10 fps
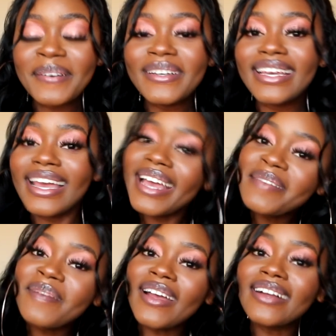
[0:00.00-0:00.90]
Okay,
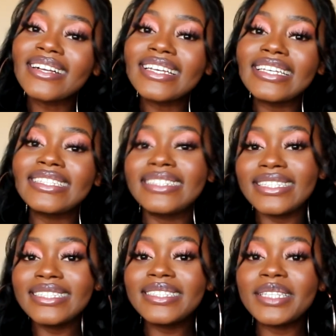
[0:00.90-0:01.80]
my air
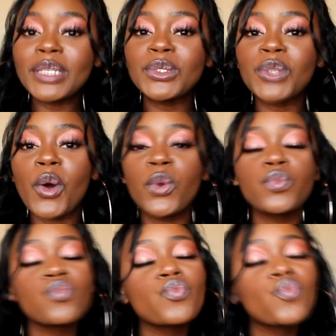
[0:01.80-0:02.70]
kisses. So
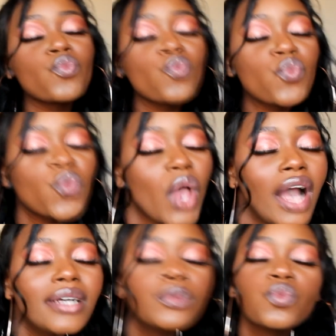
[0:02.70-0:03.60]

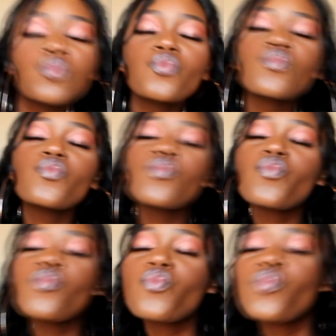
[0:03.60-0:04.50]
mwah,
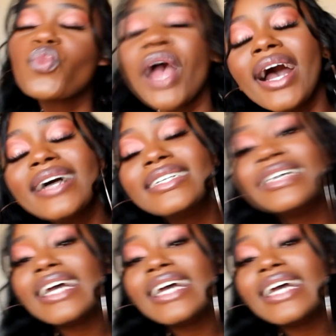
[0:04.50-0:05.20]
mwah.